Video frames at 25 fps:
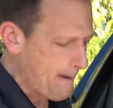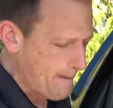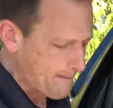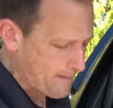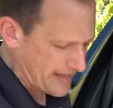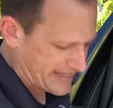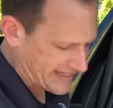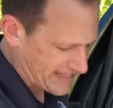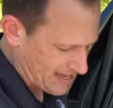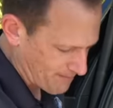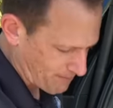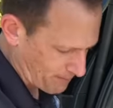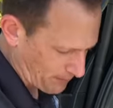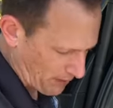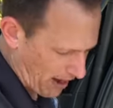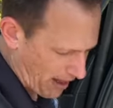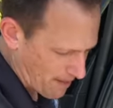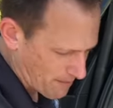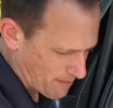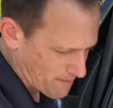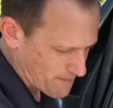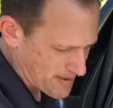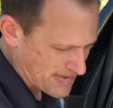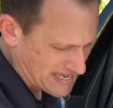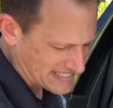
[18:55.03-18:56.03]
But the
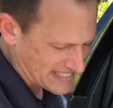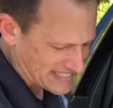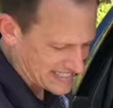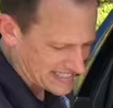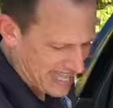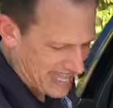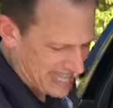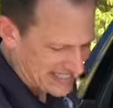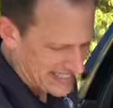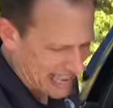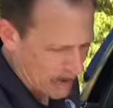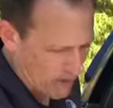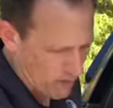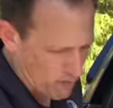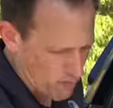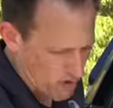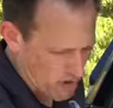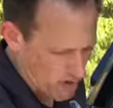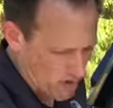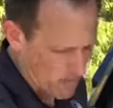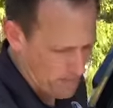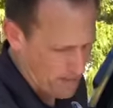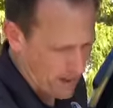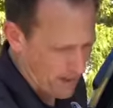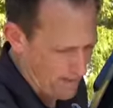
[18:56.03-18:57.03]
problem is that that
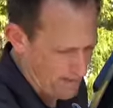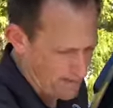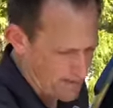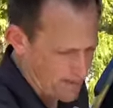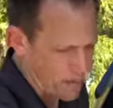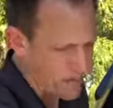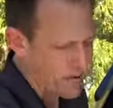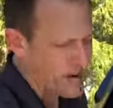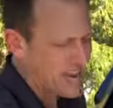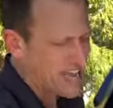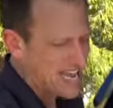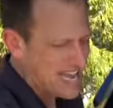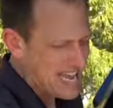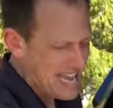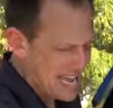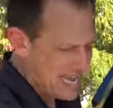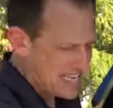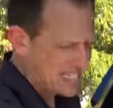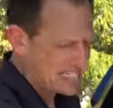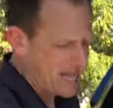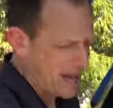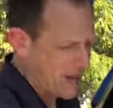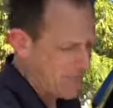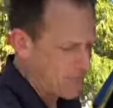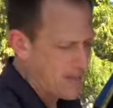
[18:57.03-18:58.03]
rear bumper
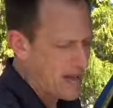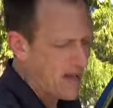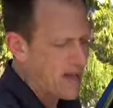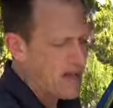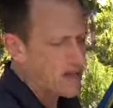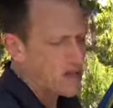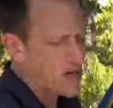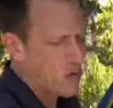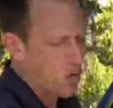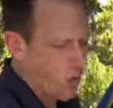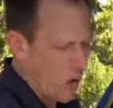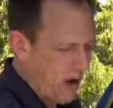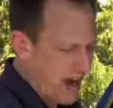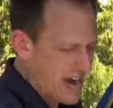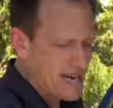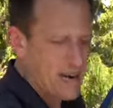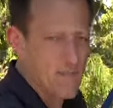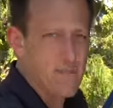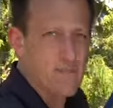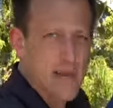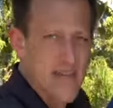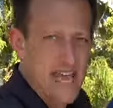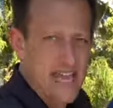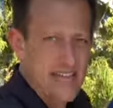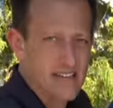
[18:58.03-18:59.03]
is up quite a
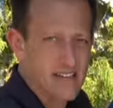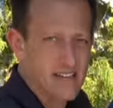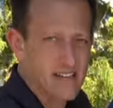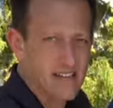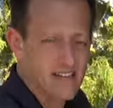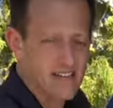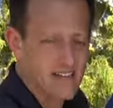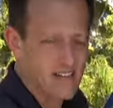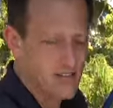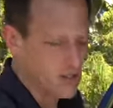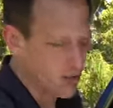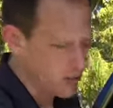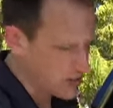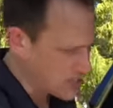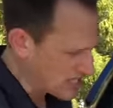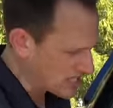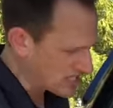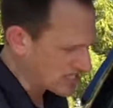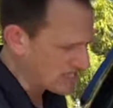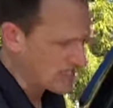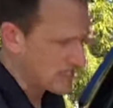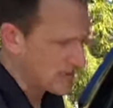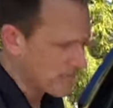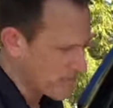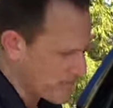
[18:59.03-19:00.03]
bit. So
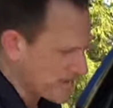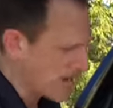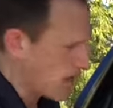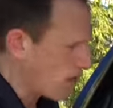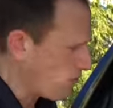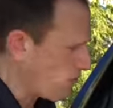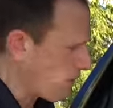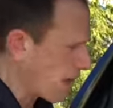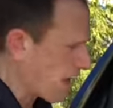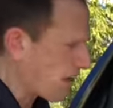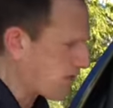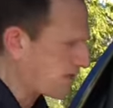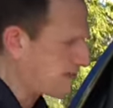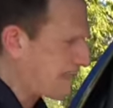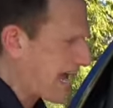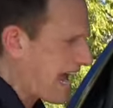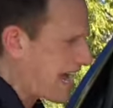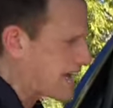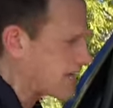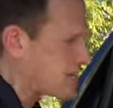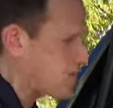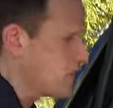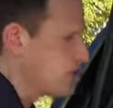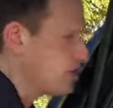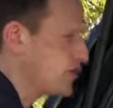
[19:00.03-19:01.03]
just be aware
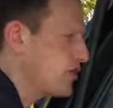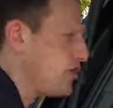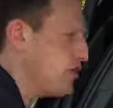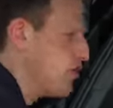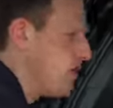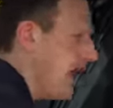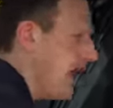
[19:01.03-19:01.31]
that you do